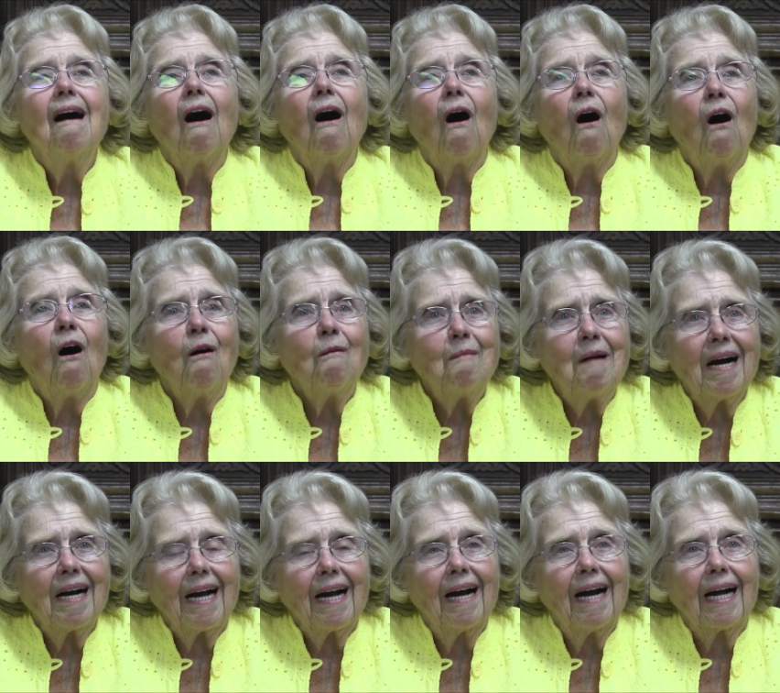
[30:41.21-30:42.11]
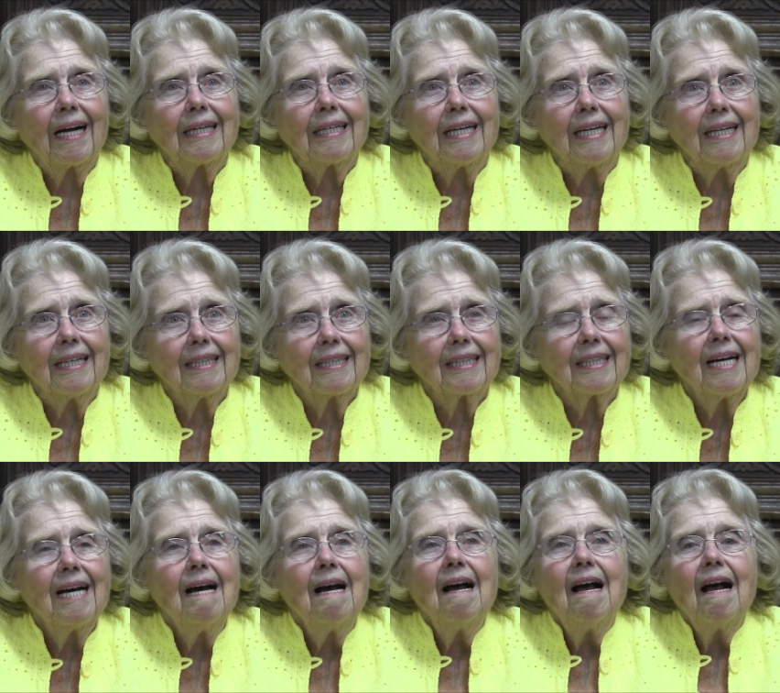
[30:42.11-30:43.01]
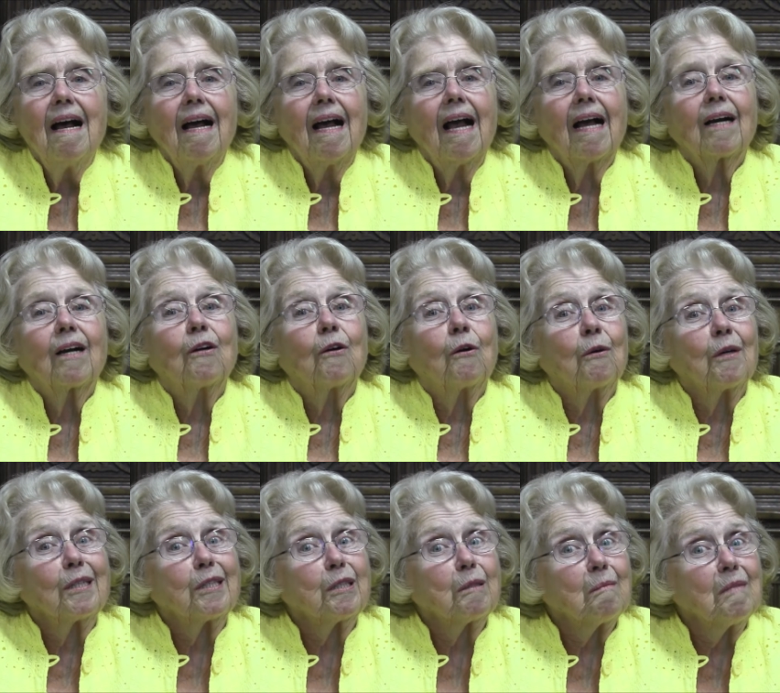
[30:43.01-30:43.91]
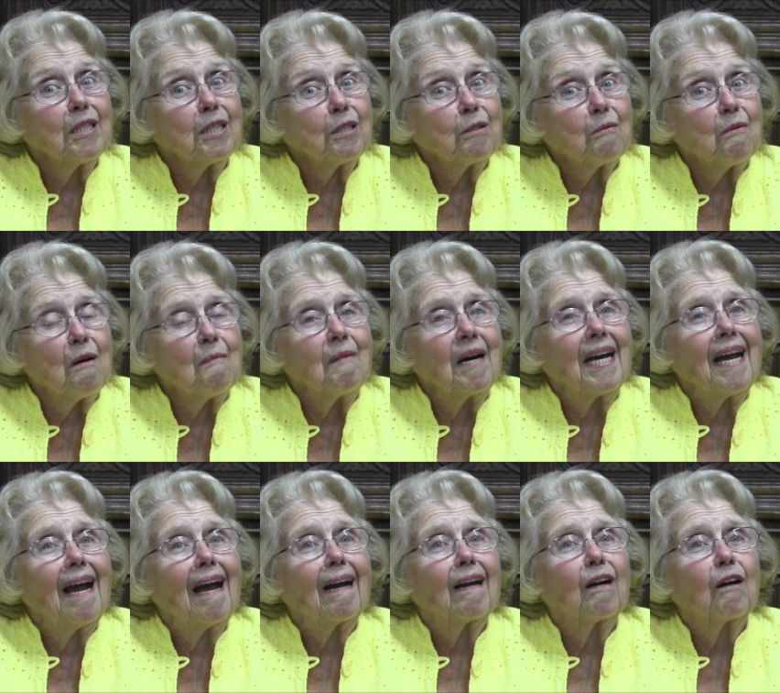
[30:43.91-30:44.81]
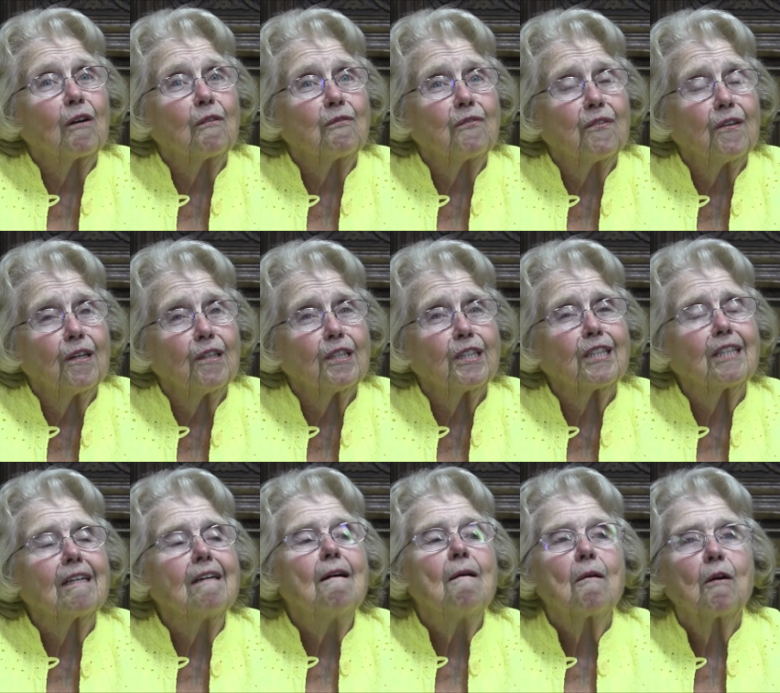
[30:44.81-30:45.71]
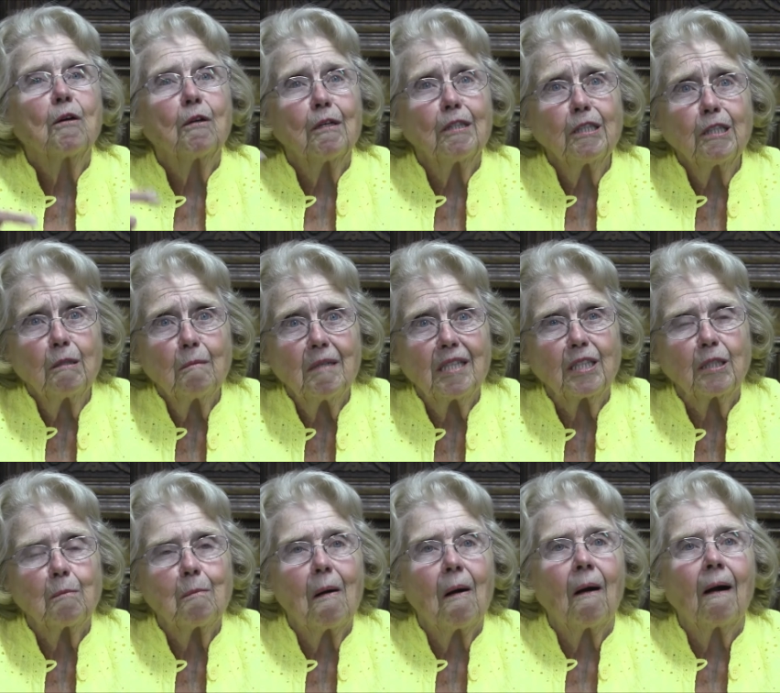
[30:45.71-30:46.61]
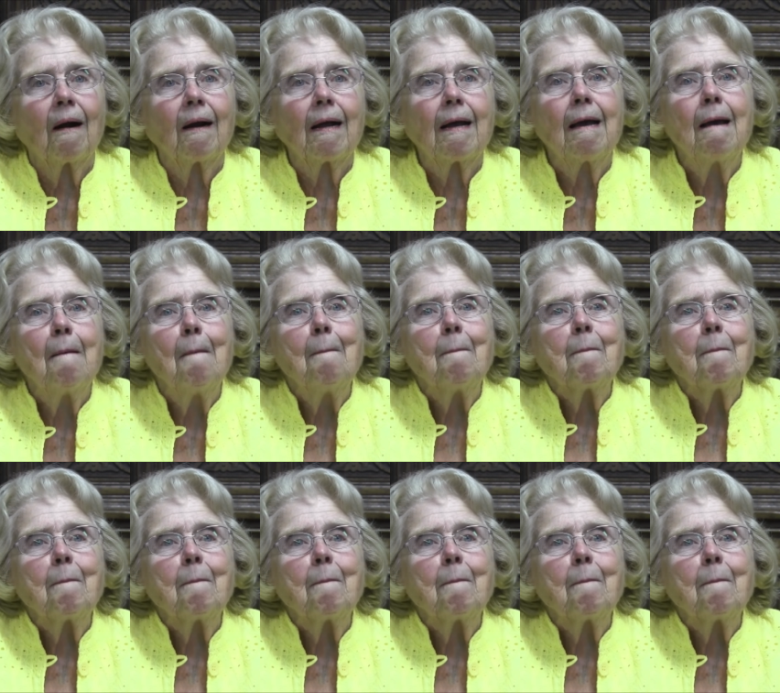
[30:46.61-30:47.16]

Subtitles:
all my ideas. At Christmas, when we had our first Christmas party,